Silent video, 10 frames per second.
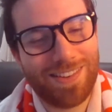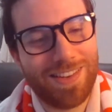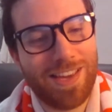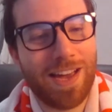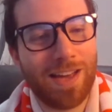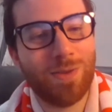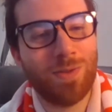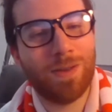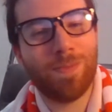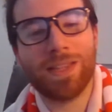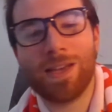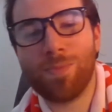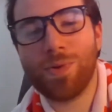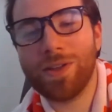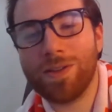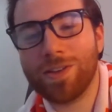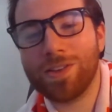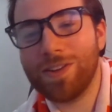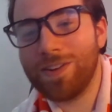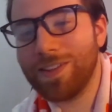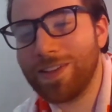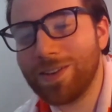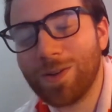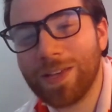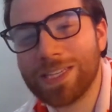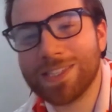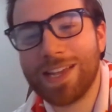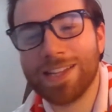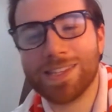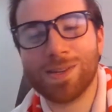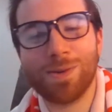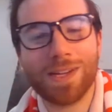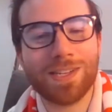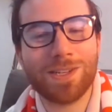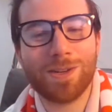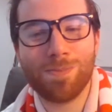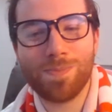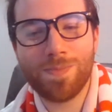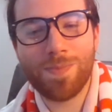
Yeah, you did make that pretty clear that you don't like stats that go against your